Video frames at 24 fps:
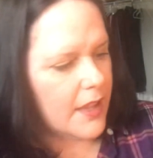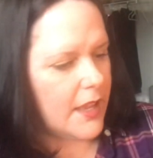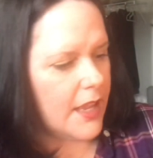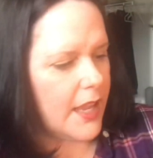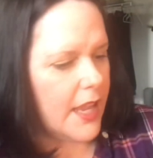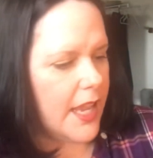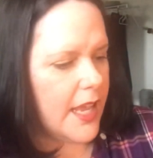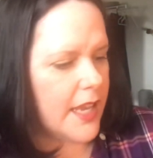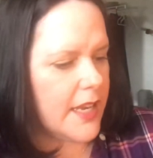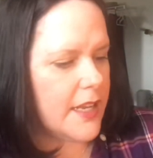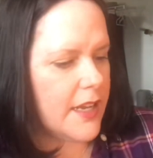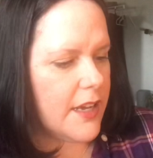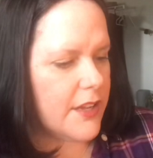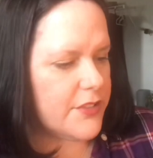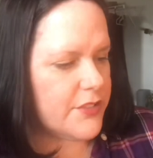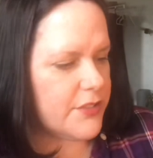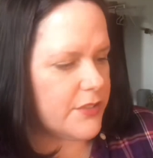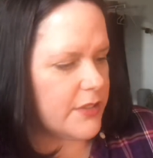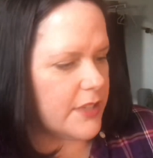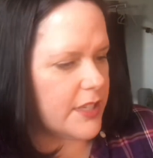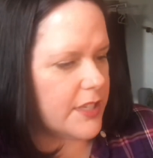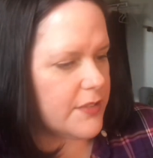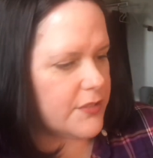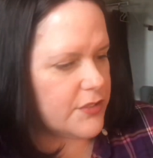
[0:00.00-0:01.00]
And it also
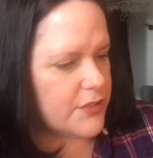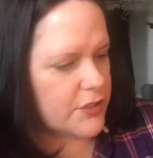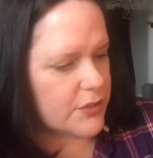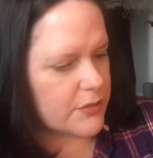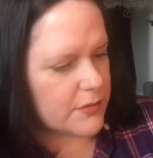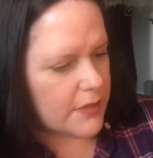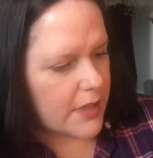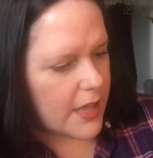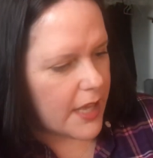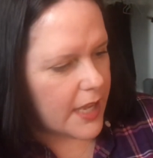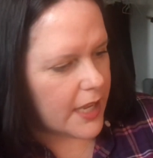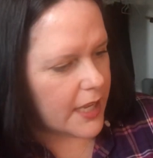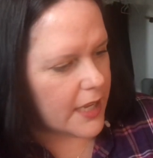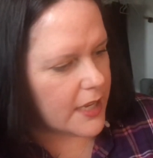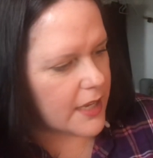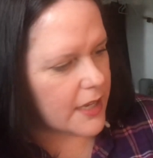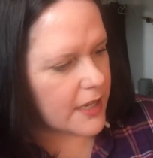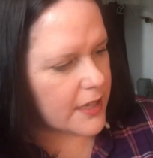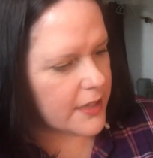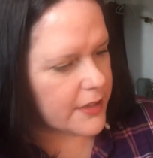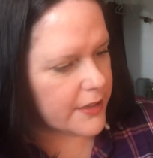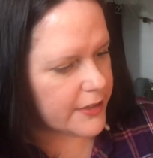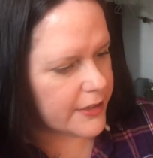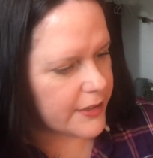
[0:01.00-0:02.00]
gives you like
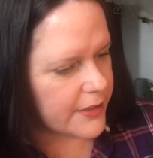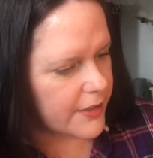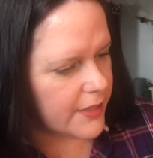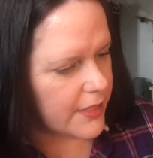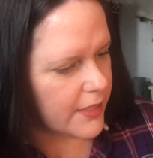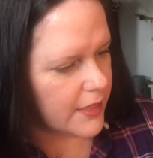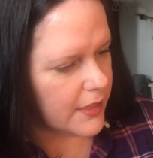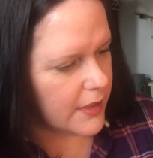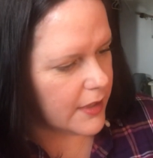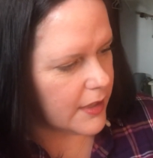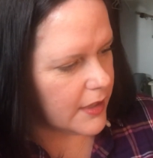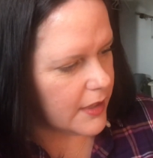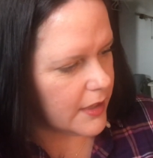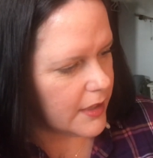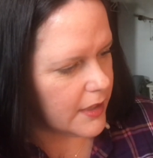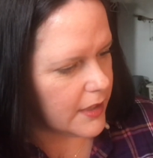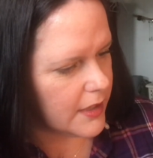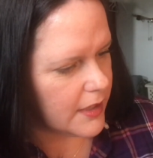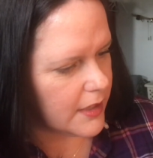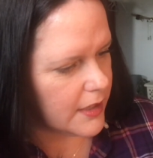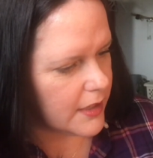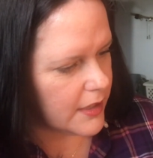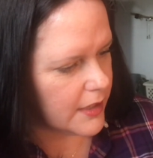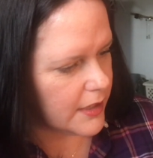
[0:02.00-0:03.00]

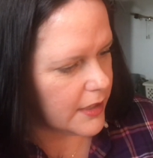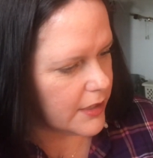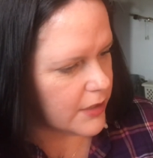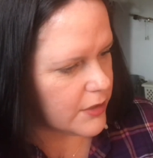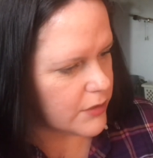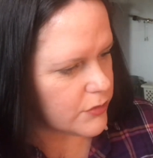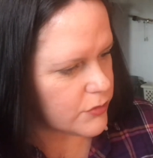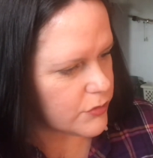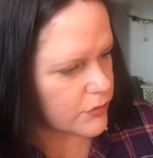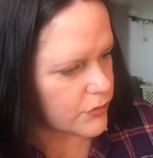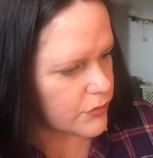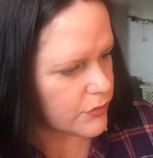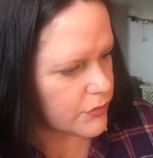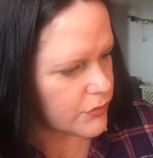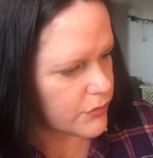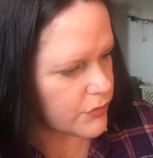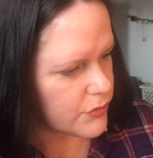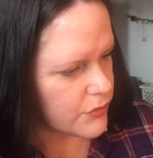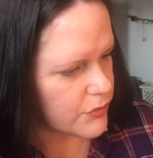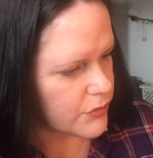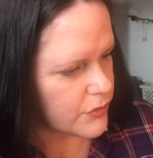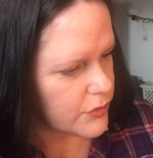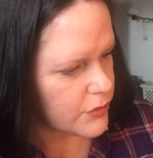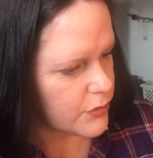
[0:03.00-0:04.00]
the
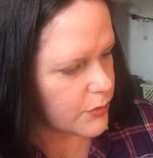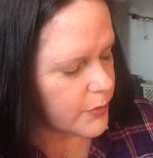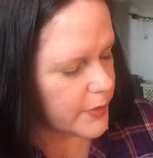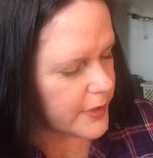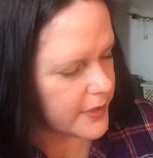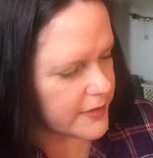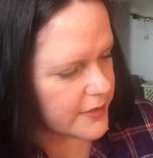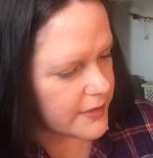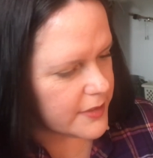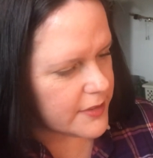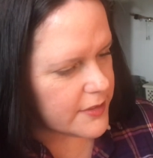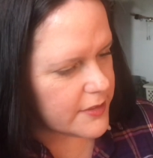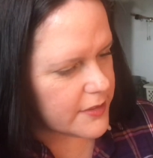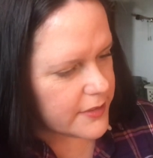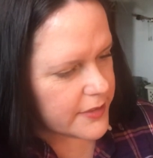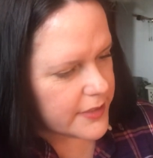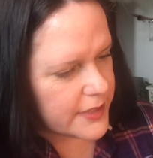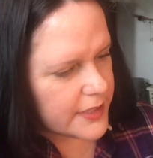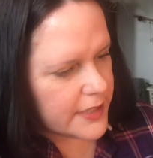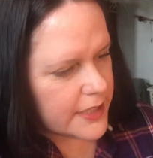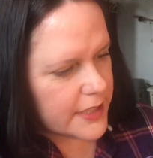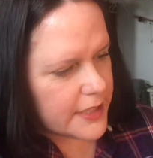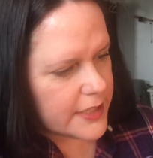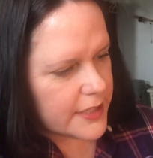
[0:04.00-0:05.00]
quizzes are in
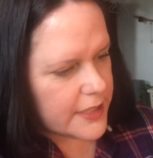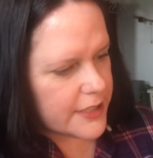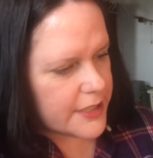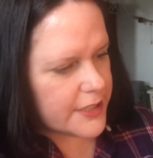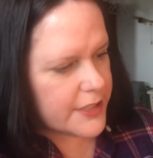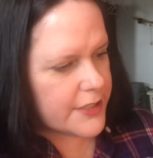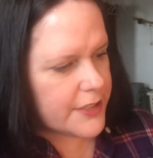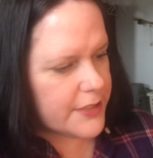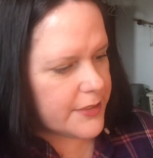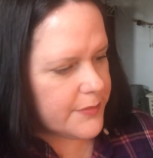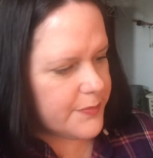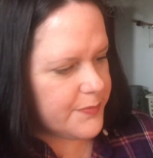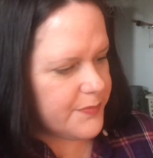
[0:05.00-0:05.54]
here.